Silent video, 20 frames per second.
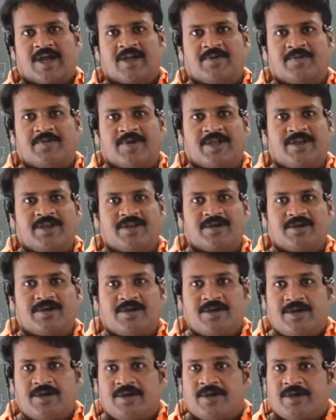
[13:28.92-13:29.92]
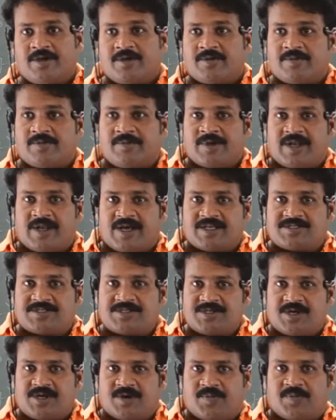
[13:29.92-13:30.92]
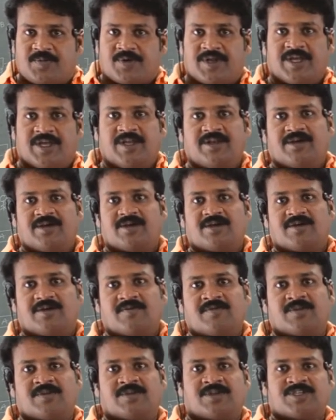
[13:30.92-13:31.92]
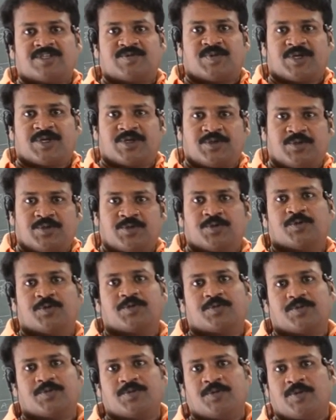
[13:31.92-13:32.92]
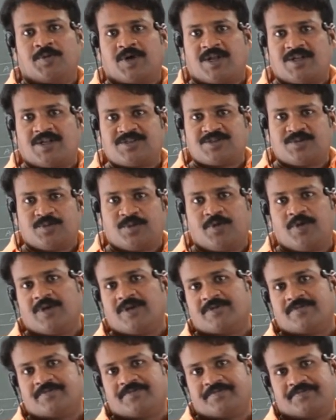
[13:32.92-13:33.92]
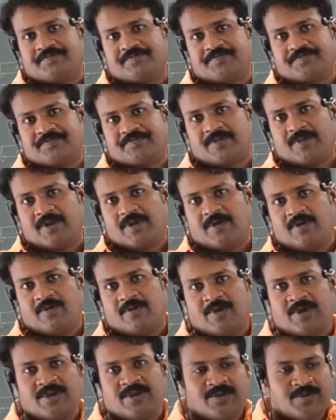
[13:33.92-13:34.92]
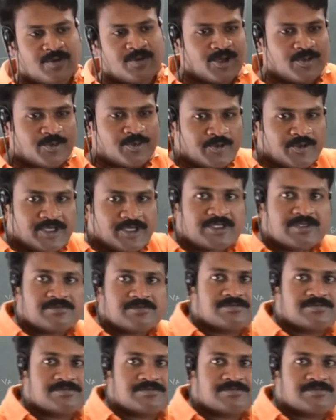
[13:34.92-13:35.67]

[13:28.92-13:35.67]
and when velocity of rain with respect to you, you are also moving. When you are moving,